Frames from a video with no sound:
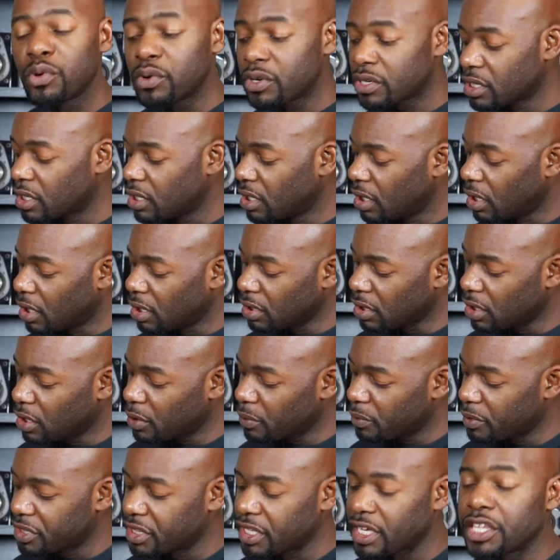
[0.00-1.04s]
port
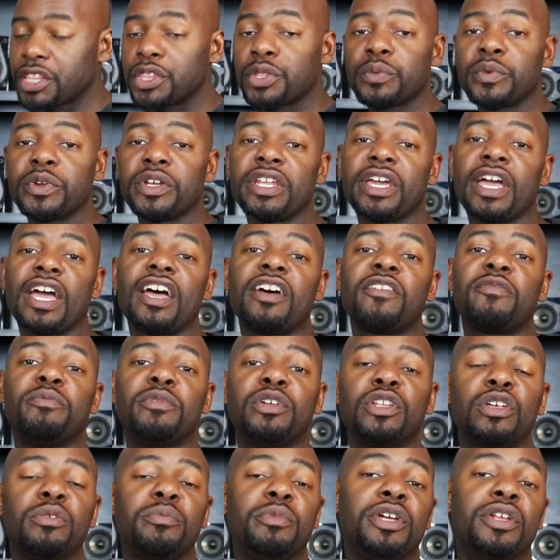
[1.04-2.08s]
along with a three and a half
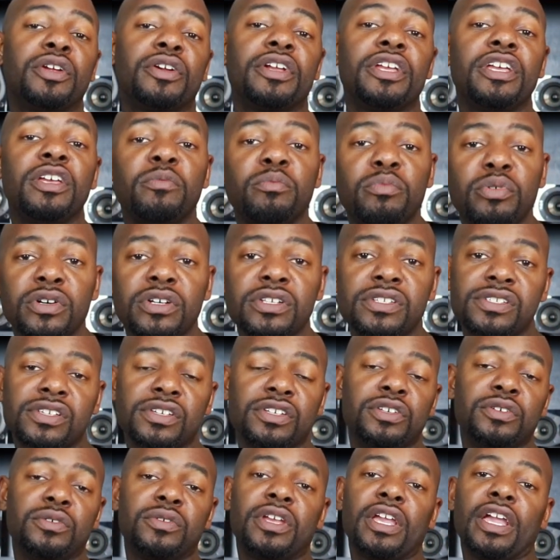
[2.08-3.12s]
millimeter input so
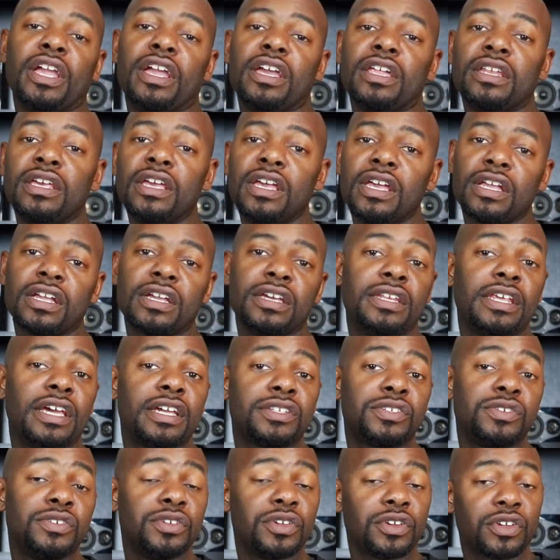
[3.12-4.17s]
you can
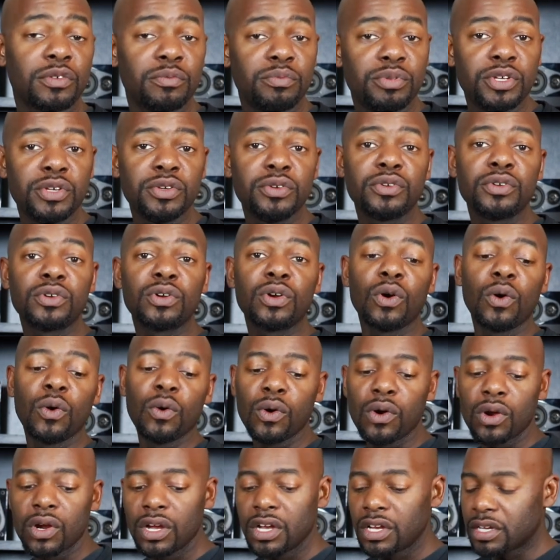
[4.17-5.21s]
connect to your computer
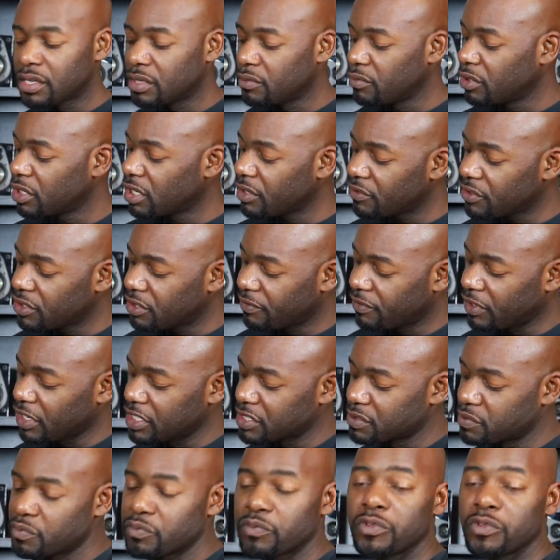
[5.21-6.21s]
or whatever device